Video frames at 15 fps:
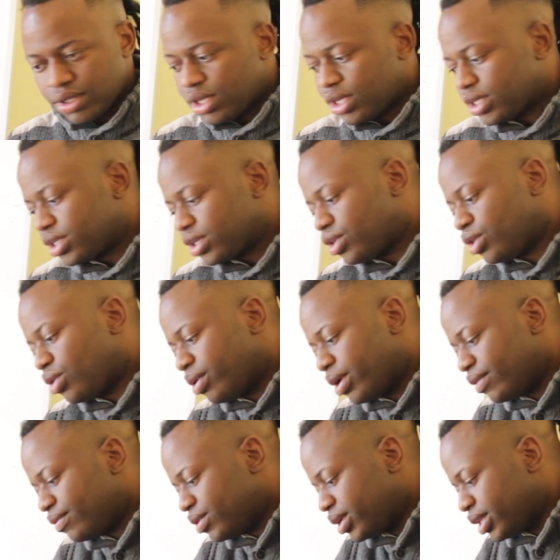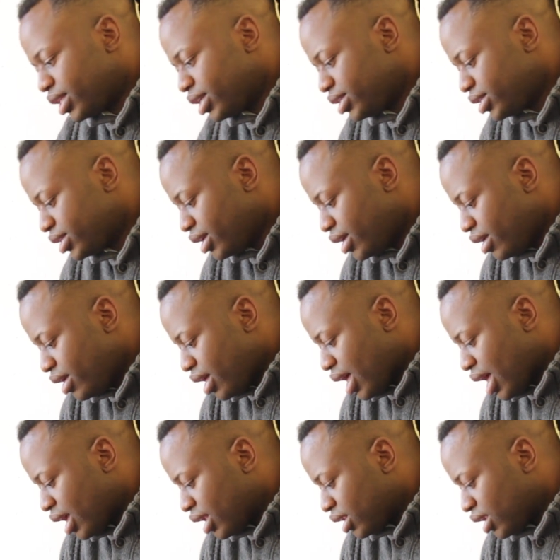A secure way of doing this.
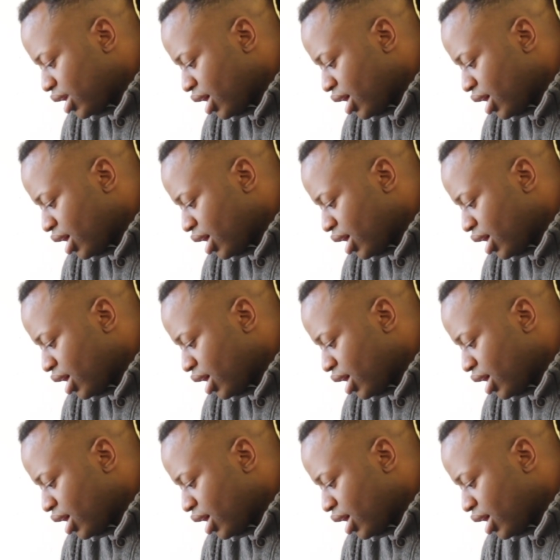And